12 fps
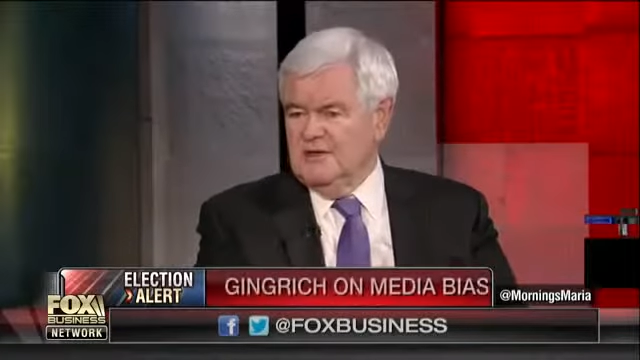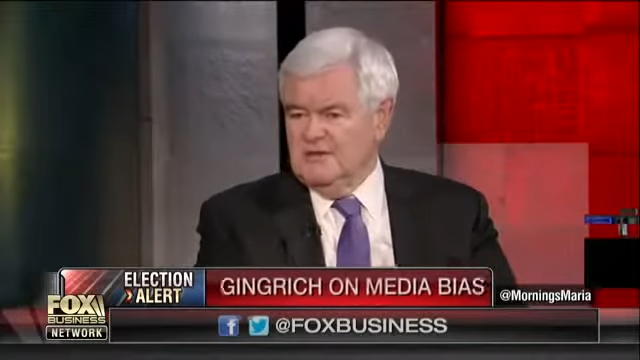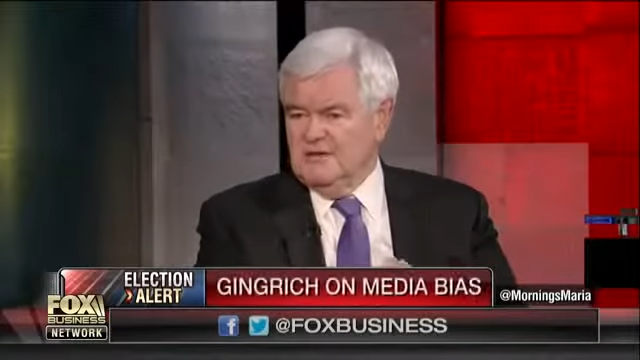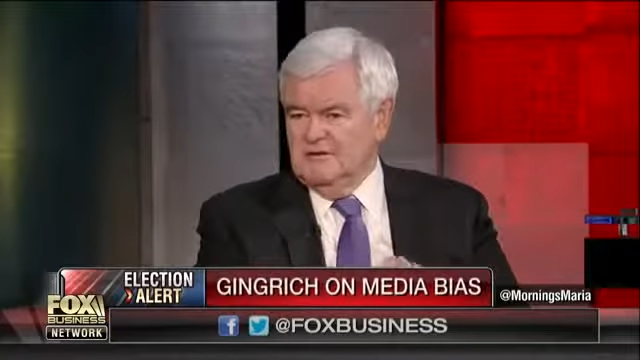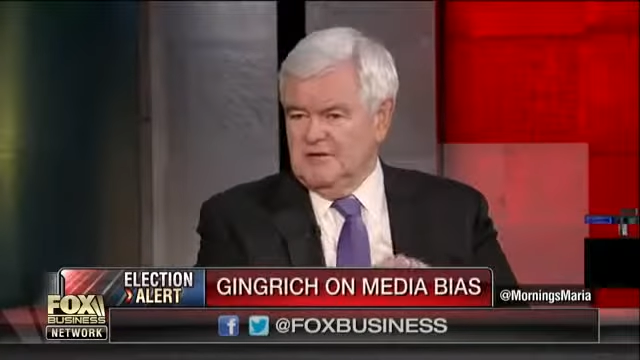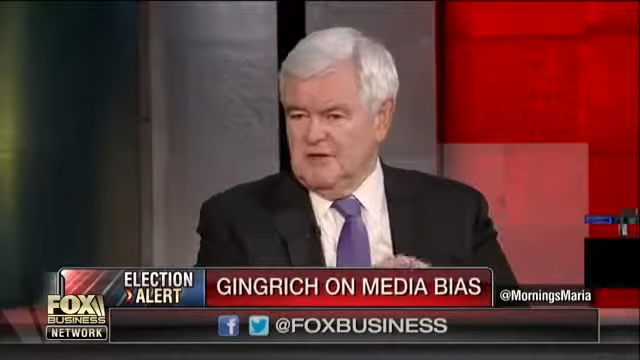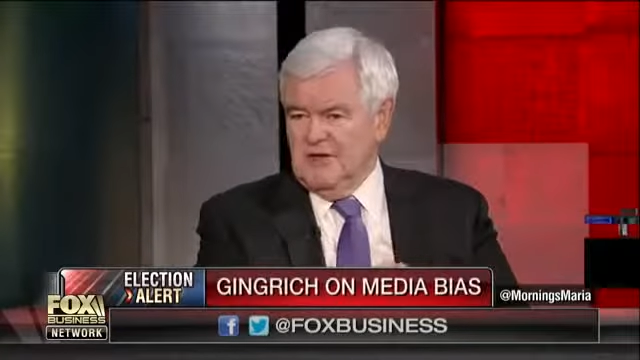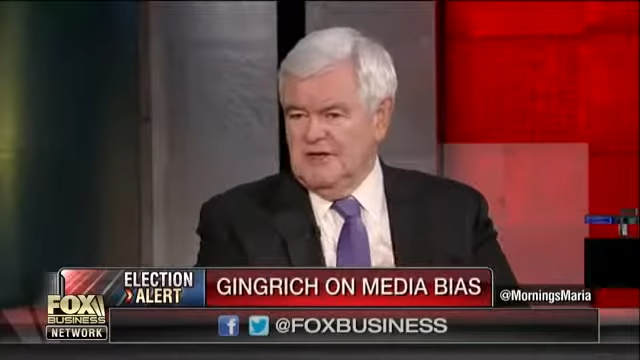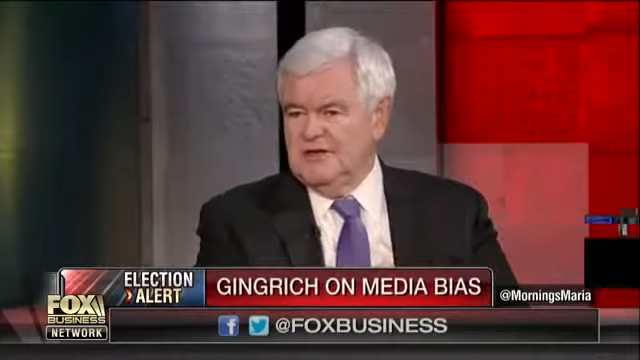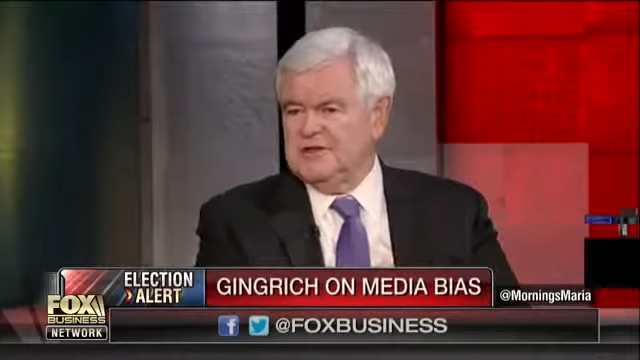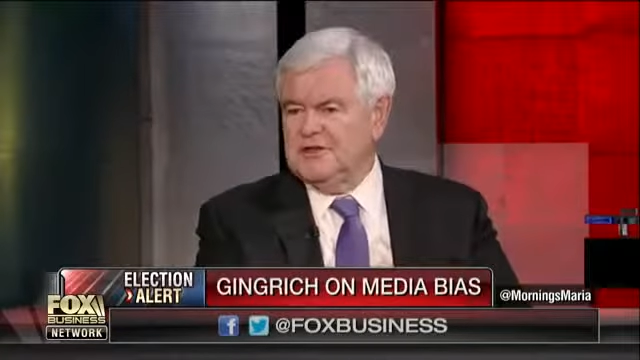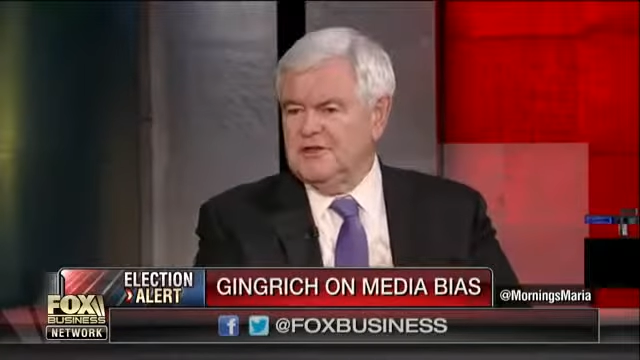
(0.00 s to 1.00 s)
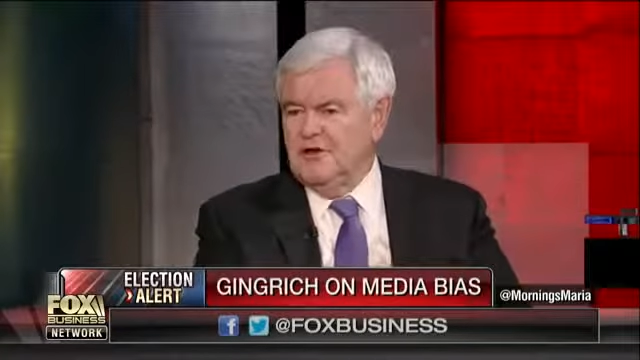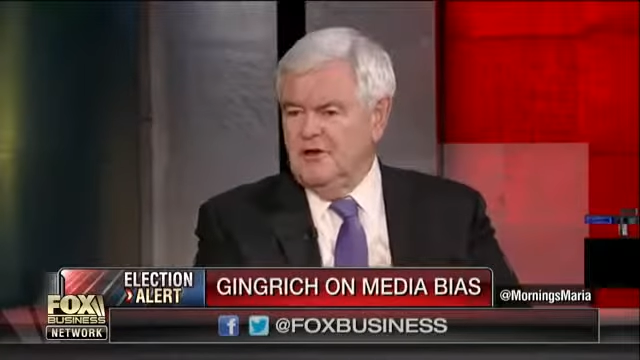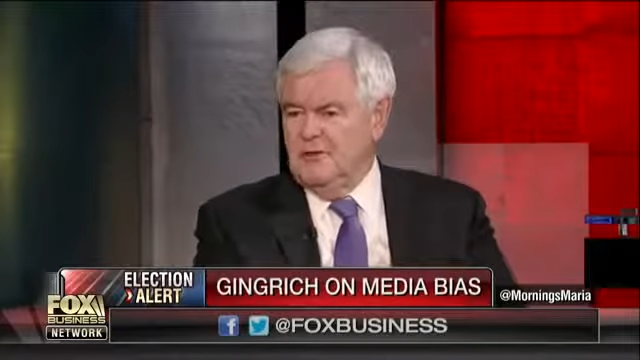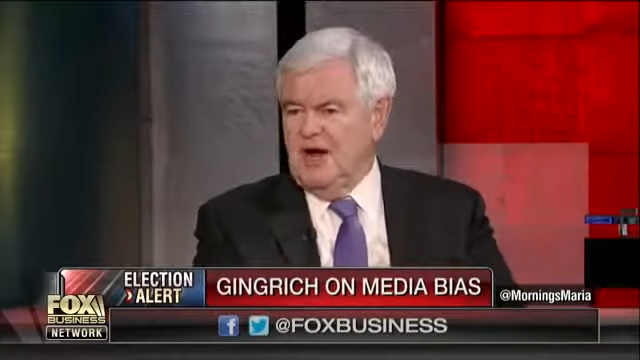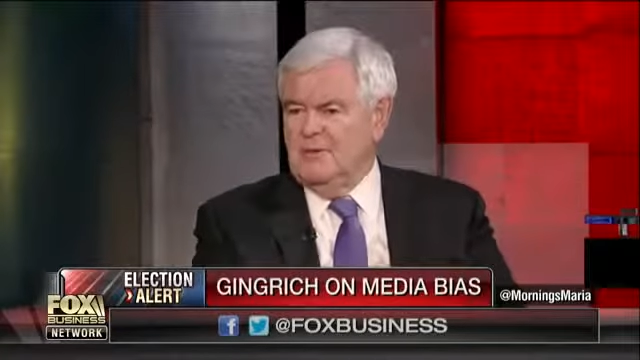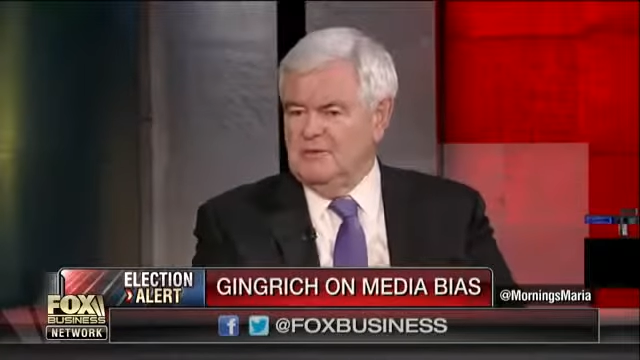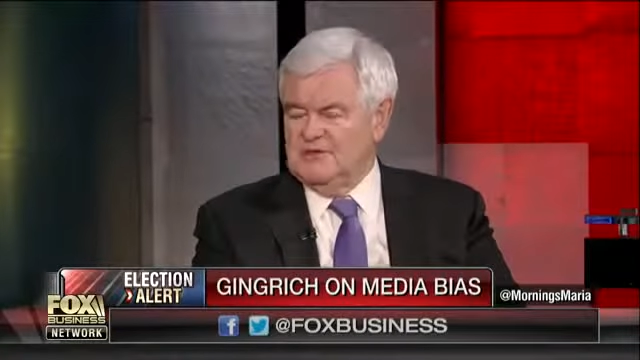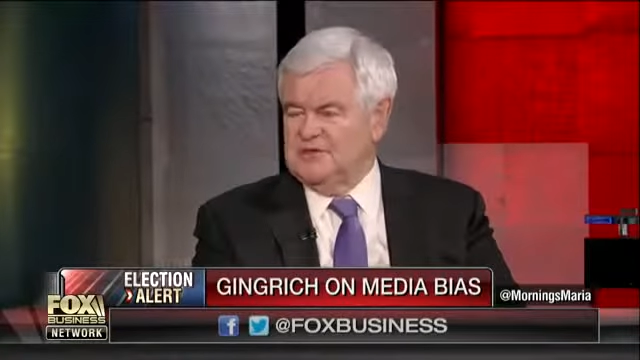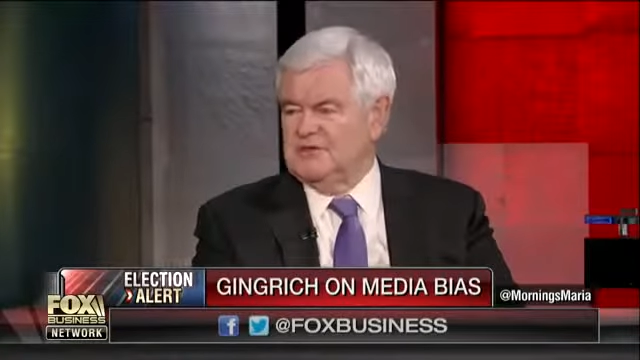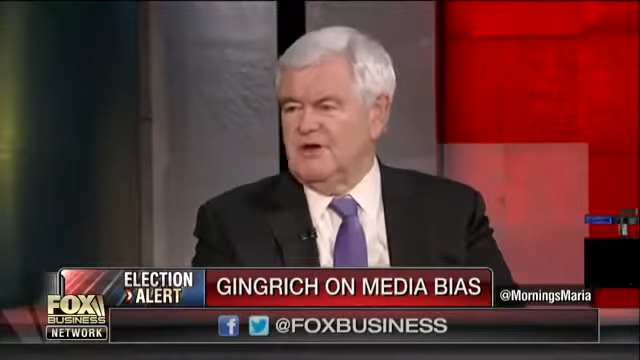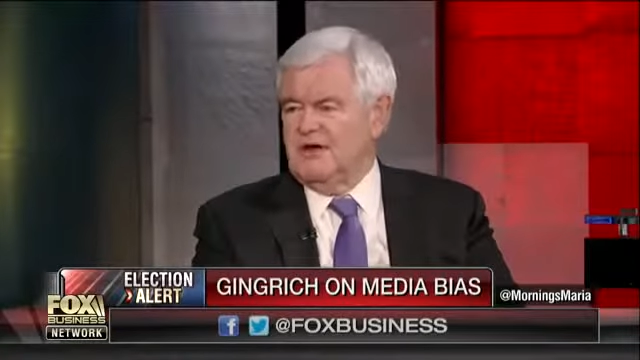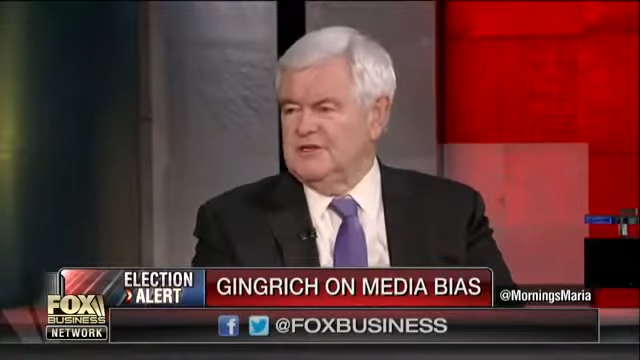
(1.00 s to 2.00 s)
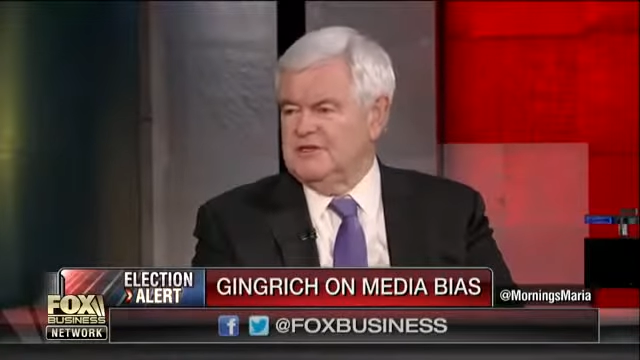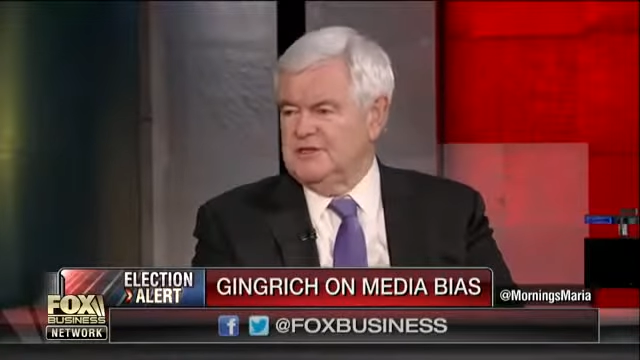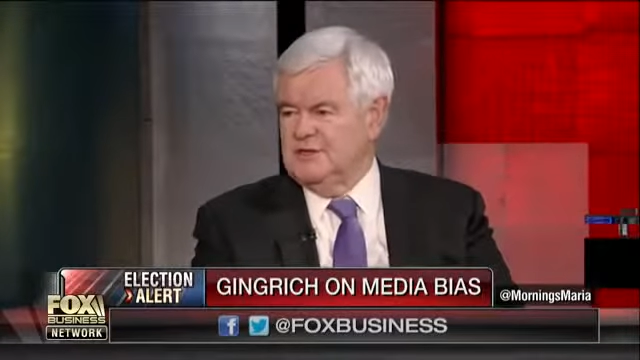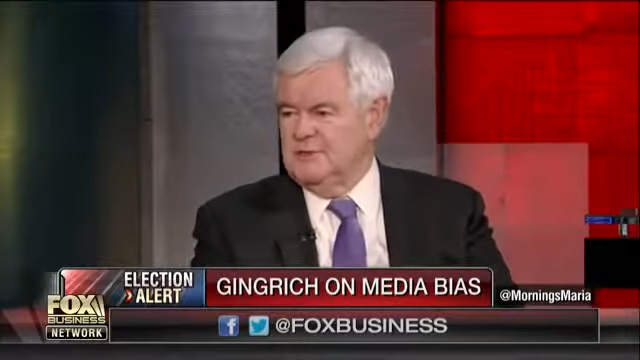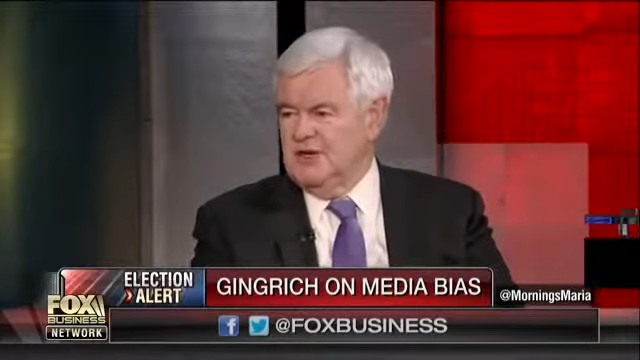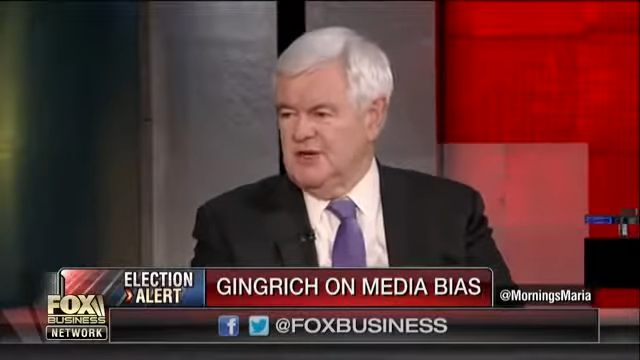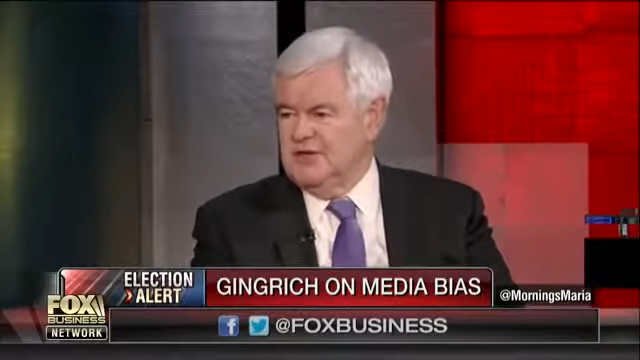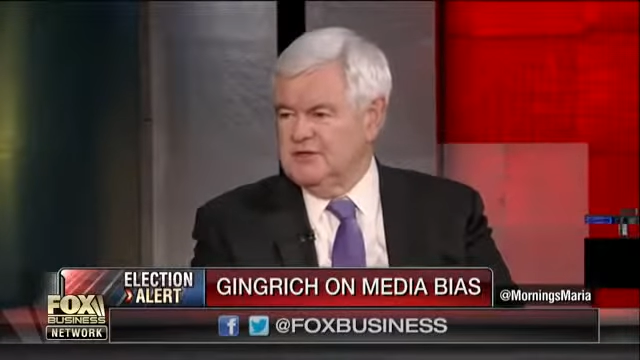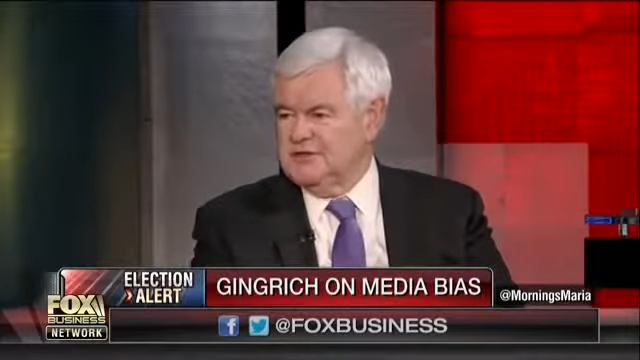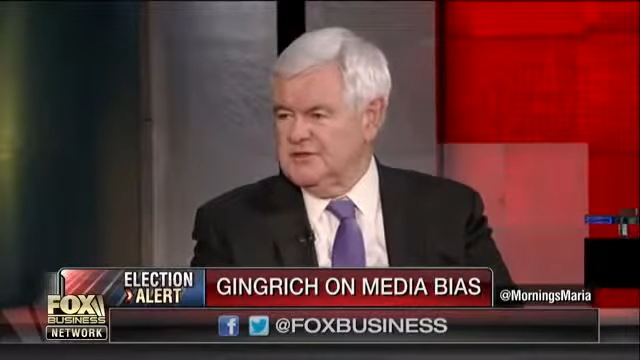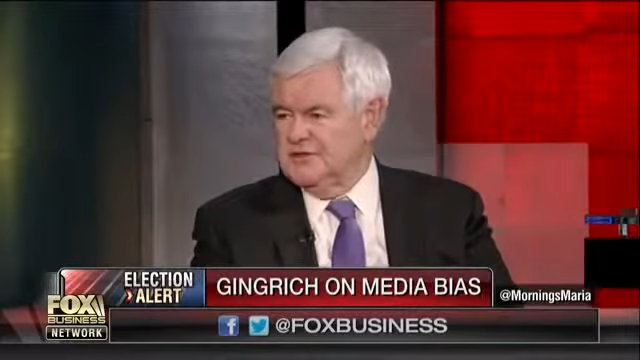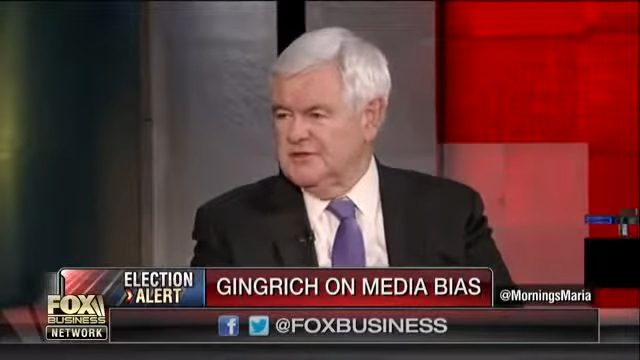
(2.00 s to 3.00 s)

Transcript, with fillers: the, the Clinton-Obama strategy in the Middle East